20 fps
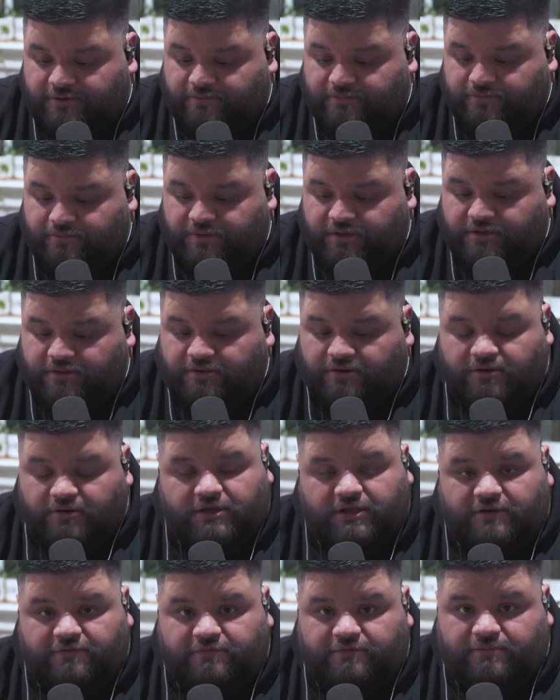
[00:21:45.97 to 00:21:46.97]
Be on the
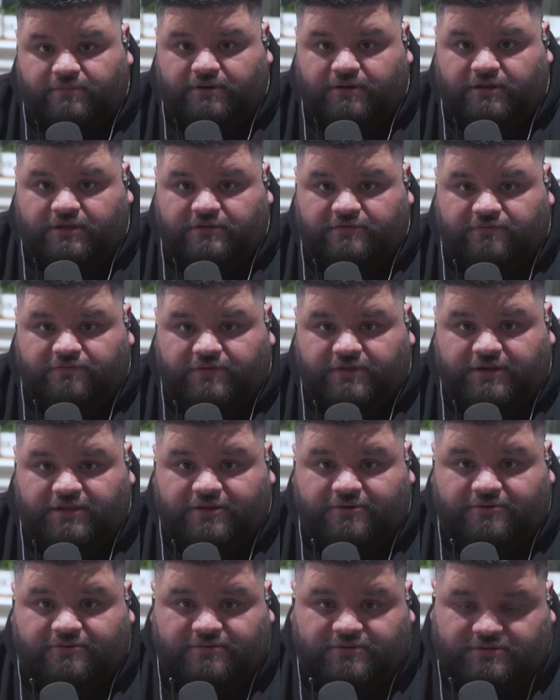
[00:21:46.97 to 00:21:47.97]
lookout for my next
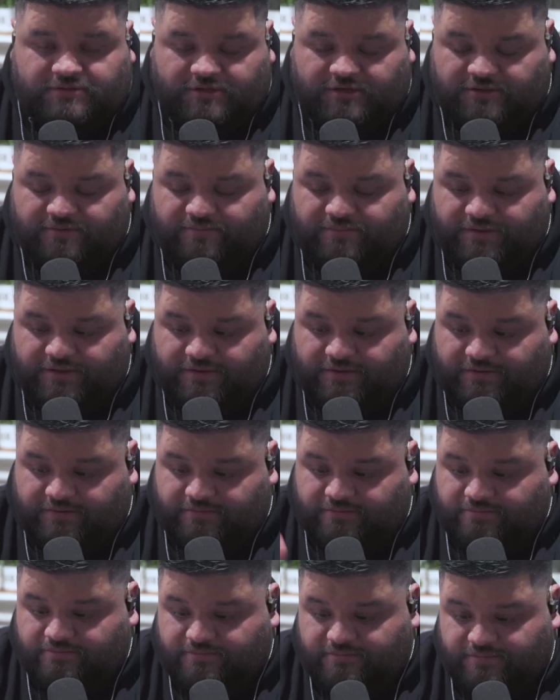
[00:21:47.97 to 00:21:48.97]
video. It's gonna be
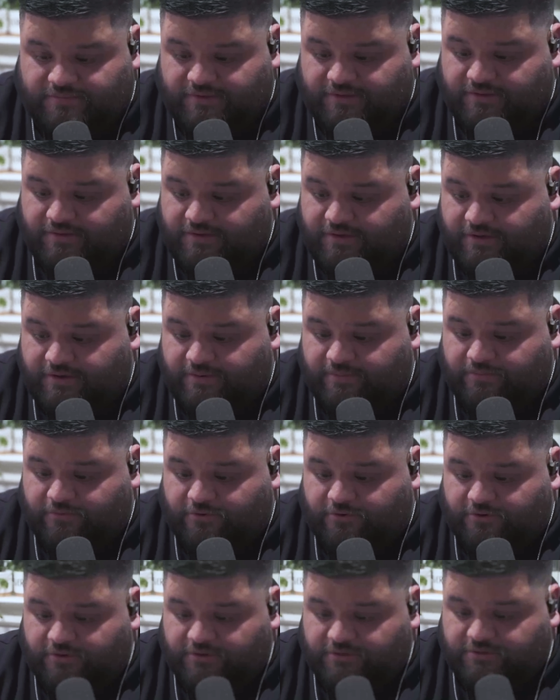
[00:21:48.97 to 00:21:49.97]

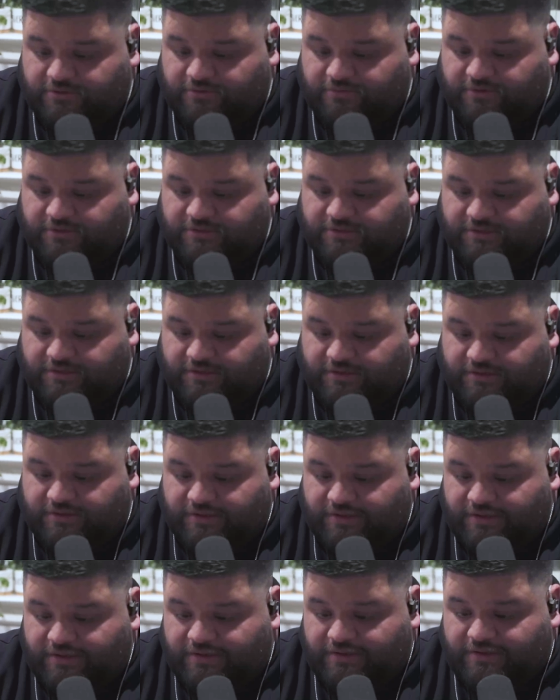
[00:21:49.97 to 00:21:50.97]
more towards a
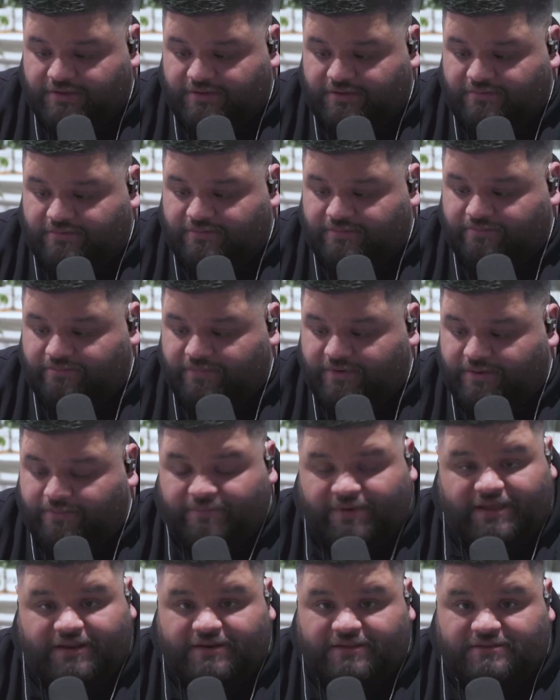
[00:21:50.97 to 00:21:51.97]

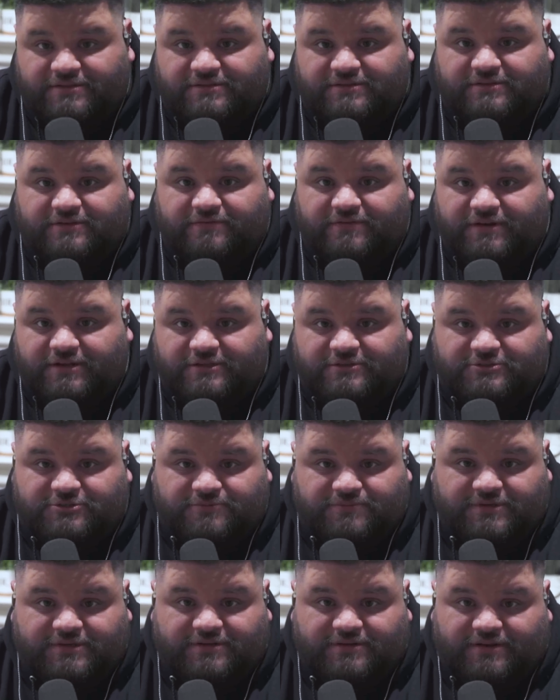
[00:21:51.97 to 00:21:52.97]
maintenance of an
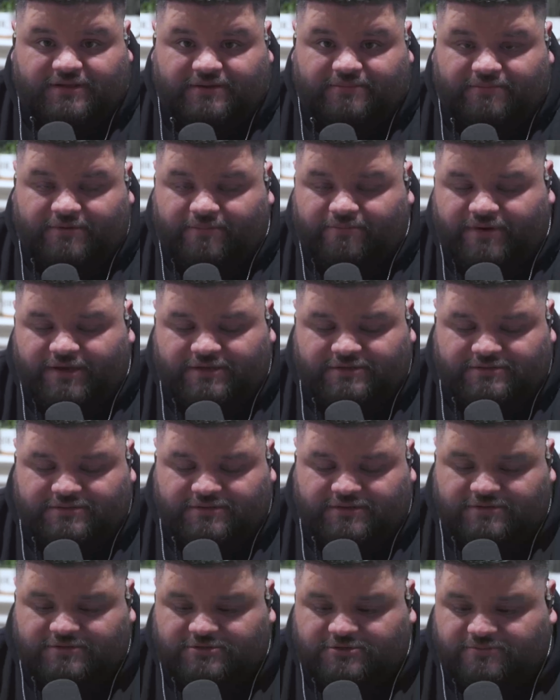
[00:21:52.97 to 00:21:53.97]
instrument, like my bass
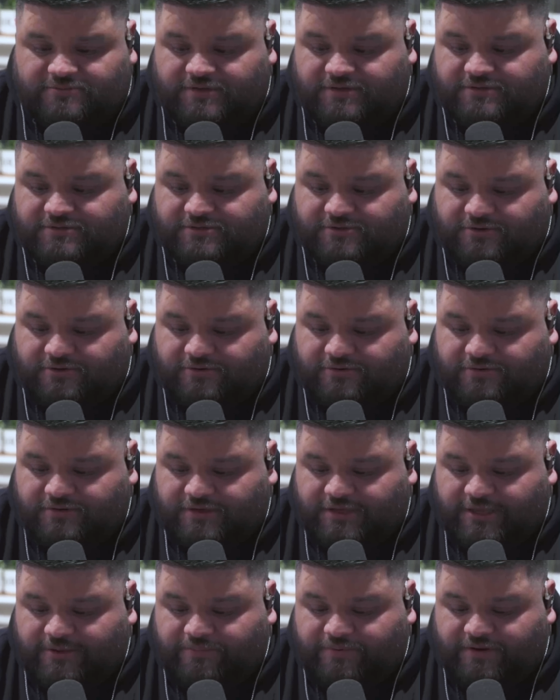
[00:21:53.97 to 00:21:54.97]
instrument. So
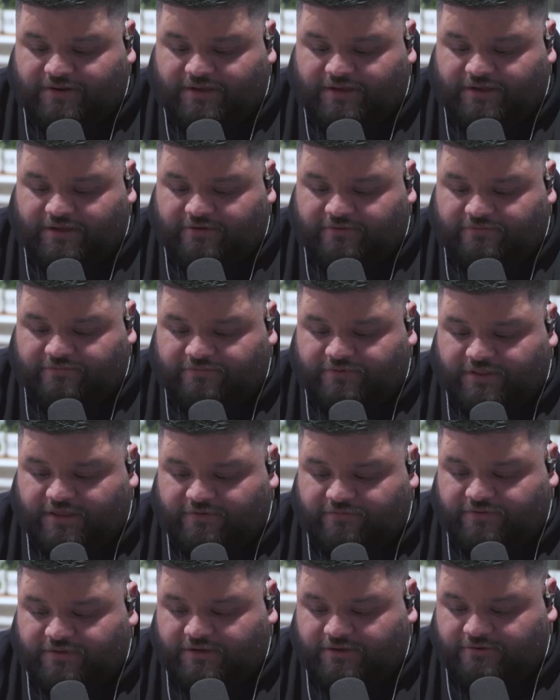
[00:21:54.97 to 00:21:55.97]
keep an eye out for
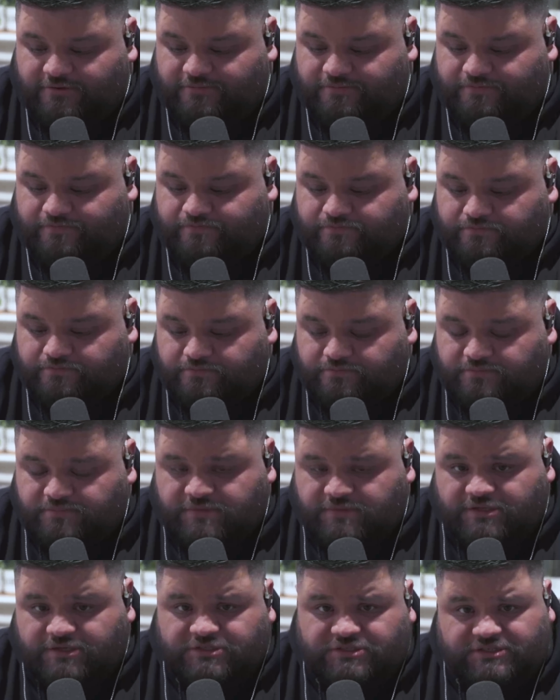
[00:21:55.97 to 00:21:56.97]
that video.
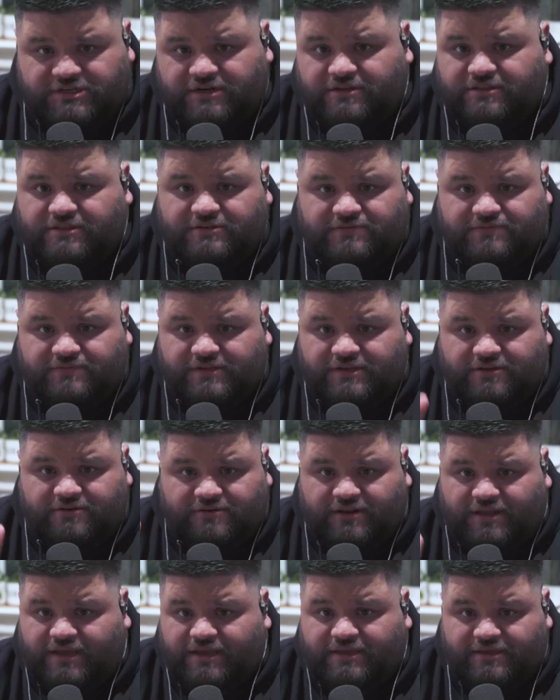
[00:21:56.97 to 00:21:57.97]
Share this video,
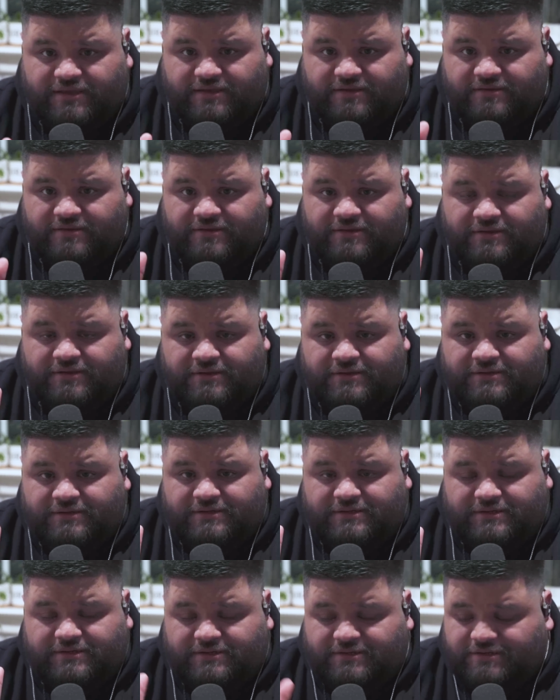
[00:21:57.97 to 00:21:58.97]
like it,
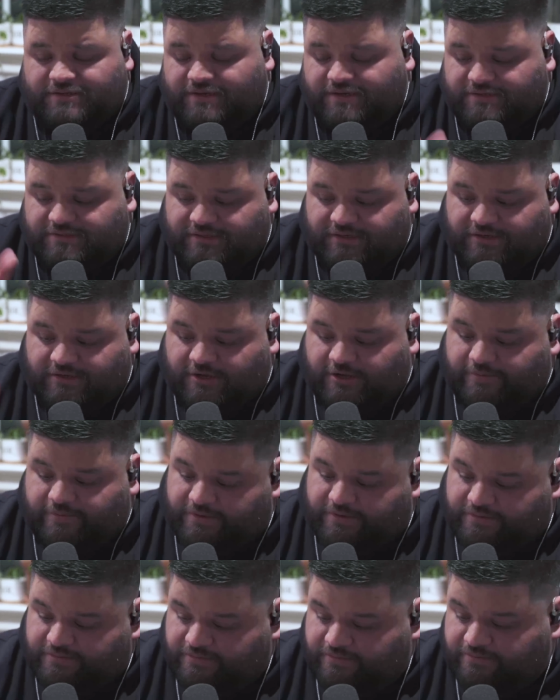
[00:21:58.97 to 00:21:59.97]
and like I said, comment.